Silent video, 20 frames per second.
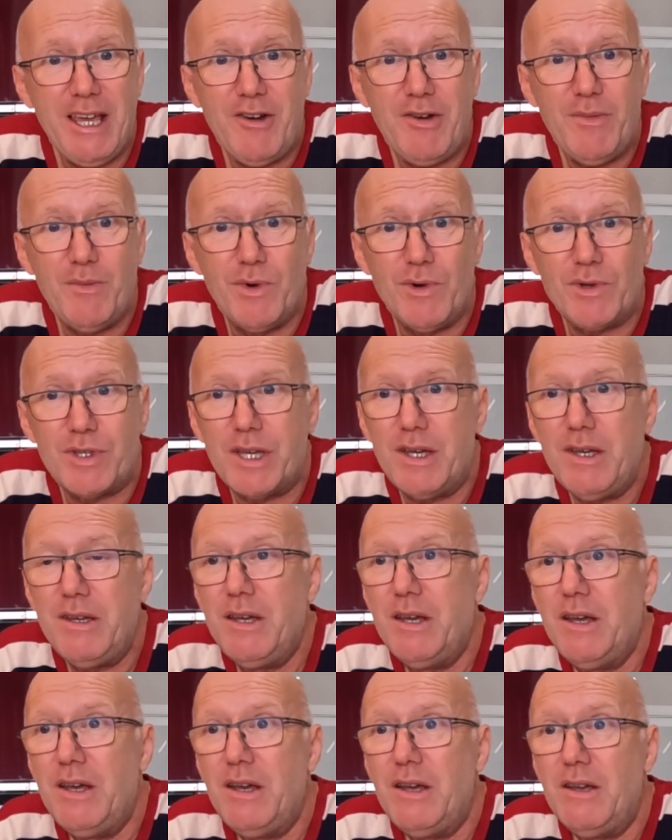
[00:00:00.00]
here in Malta.
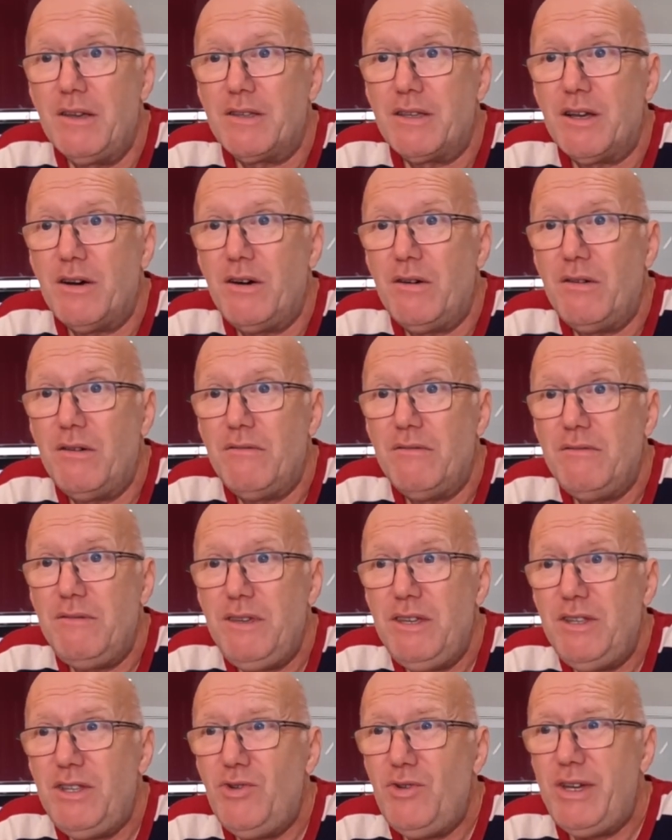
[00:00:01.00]
So
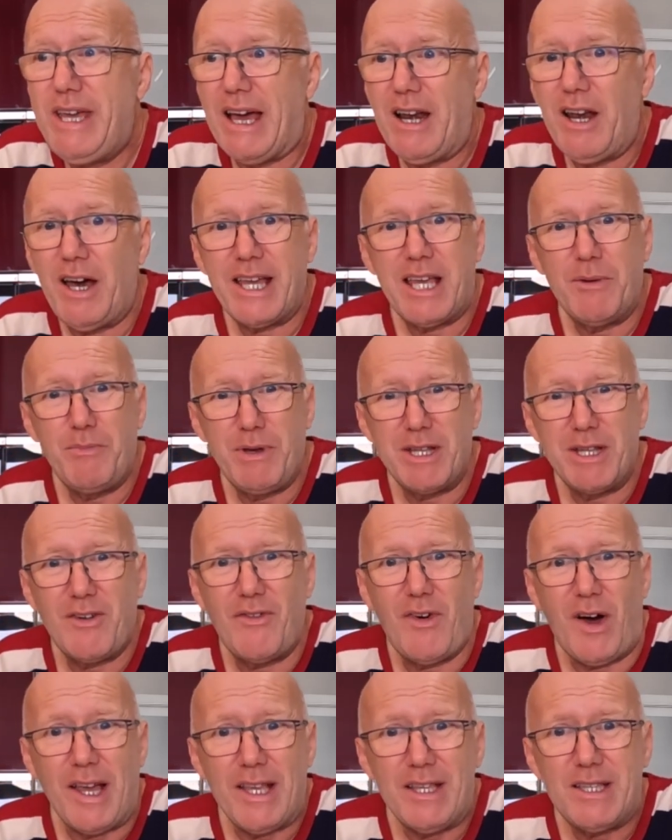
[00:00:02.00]
you do get like a bit
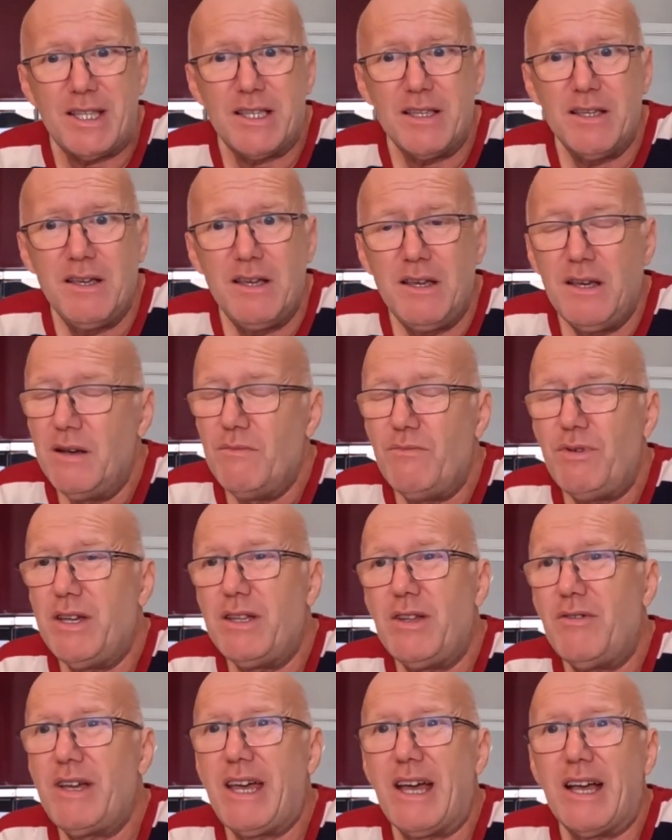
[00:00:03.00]
of ice, but you
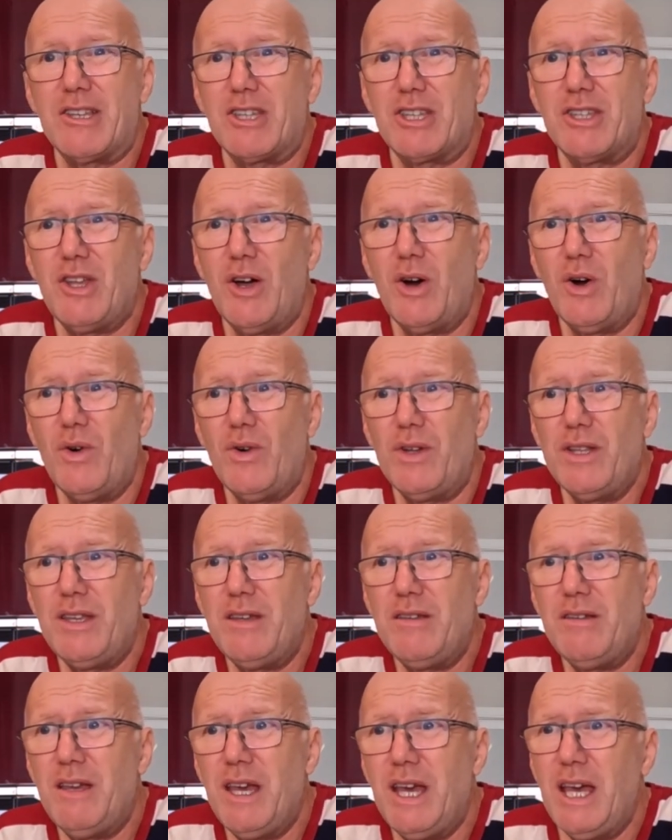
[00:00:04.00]
don't get a snow.
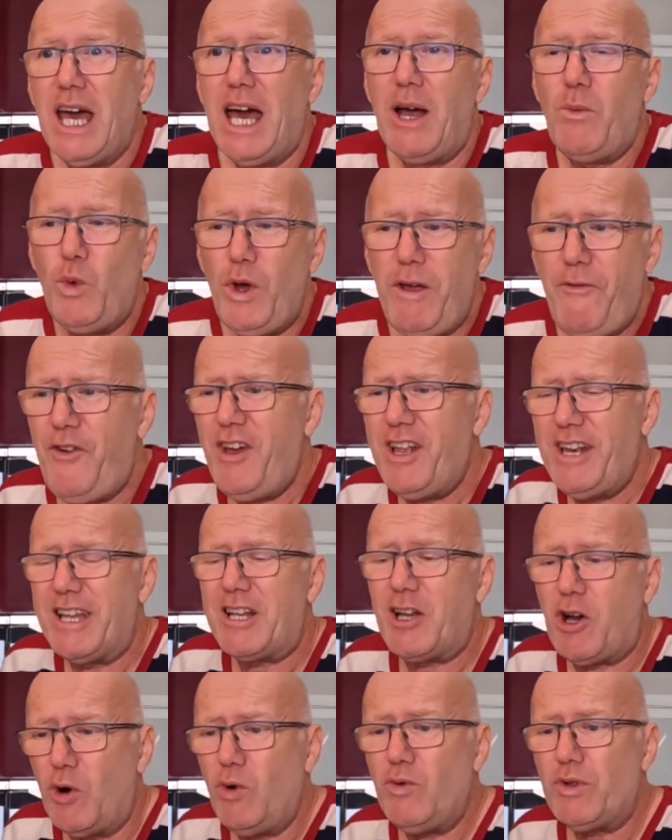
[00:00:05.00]
And we feel
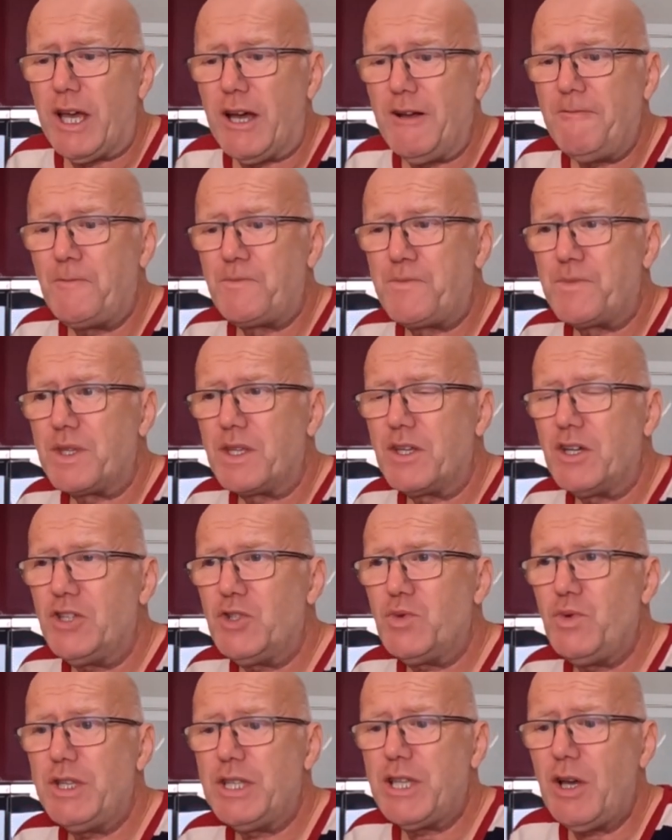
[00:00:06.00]
it colder
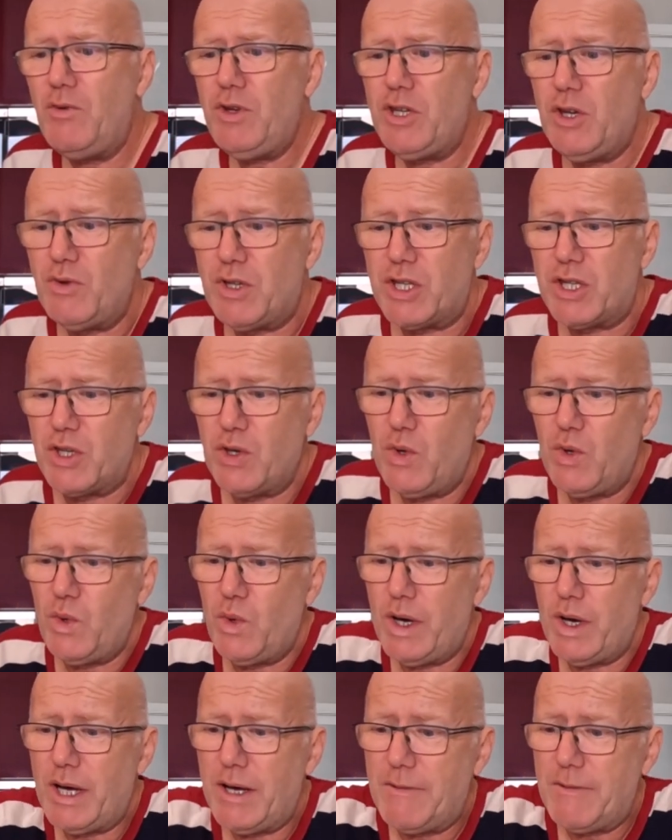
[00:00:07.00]
because we're so used
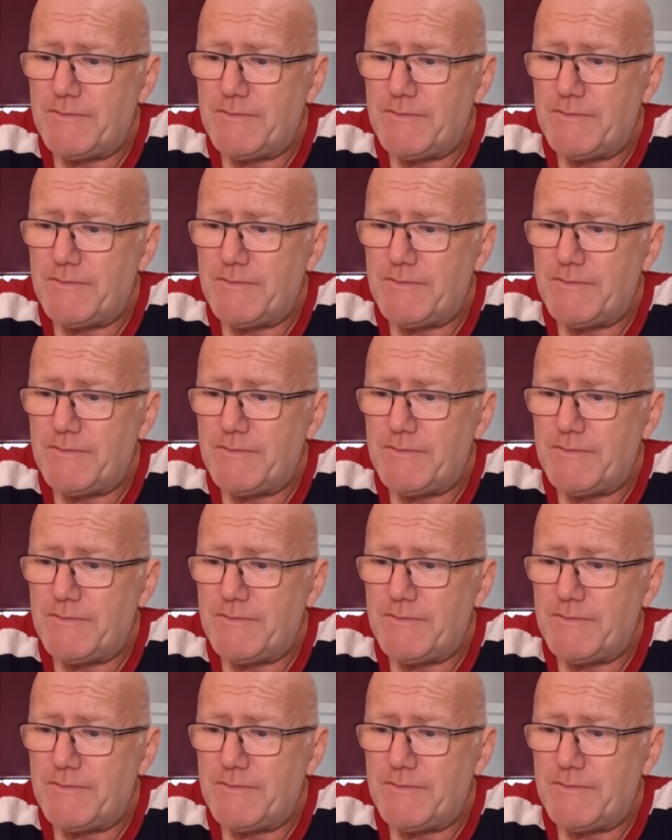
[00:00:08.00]
to